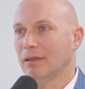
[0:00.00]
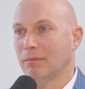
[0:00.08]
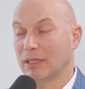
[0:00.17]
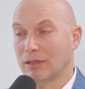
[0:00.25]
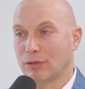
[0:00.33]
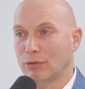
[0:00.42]

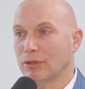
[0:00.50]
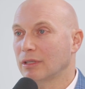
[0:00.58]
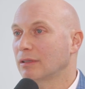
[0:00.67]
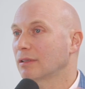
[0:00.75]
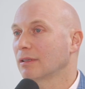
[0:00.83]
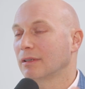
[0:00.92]

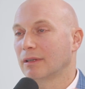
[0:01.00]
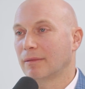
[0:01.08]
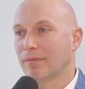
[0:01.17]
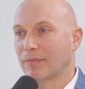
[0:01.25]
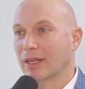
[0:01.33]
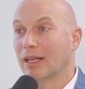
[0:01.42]
Massachusetts,
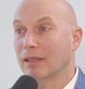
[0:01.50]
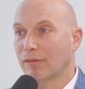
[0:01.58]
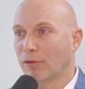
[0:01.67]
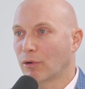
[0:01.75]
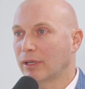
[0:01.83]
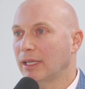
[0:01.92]

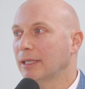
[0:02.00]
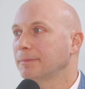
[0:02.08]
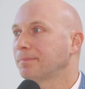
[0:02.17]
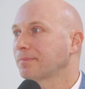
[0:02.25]
California,